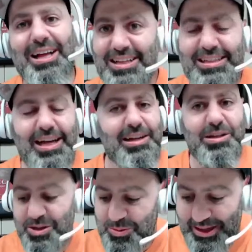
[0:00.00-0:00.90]
not in a
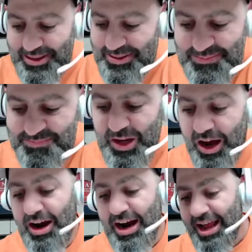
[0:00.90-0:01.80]
good way.
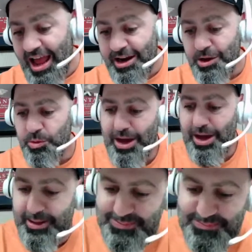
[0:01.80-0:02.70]
All right.
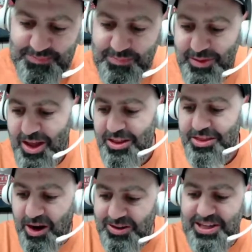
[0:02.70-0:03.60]
Anyway,
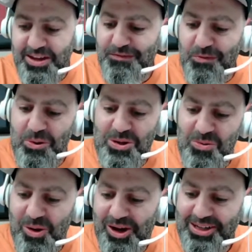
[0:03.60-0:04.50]

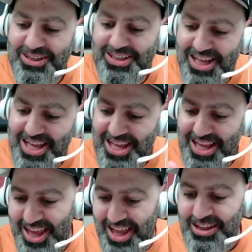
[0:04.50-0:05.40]
13:41
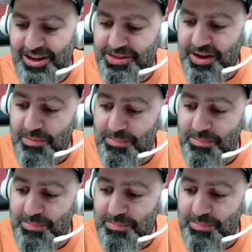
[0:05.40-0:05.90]
into the third